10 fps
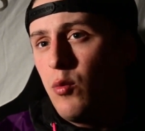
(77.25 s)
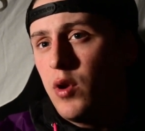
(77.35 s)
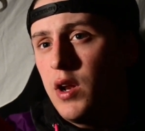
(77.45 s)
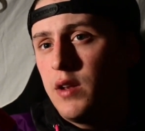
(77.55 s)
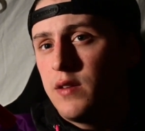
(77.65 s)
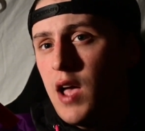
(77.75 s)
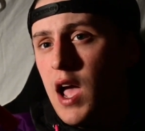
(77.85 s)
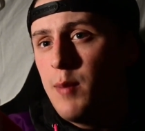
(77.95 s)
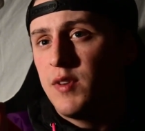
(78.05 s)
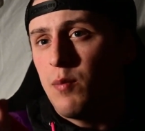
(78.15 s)
we're going to
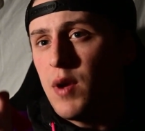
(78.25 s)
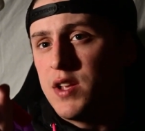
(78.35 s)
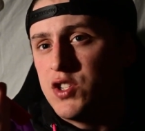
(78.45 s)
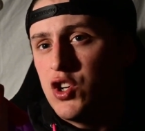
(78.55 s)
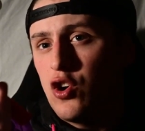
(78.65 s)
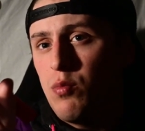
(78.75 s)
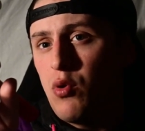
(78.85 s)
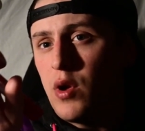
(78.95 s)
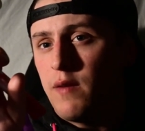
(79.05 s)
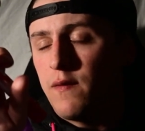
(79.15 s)
times it by
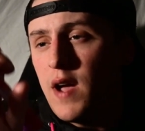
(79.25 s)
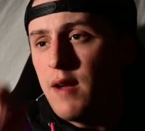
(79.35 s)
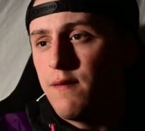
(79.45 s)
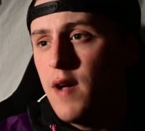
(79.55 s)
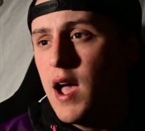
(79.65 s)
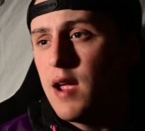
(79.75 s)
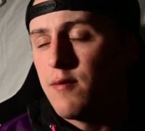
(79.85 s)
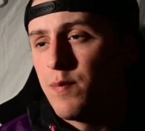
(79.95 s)
0.55.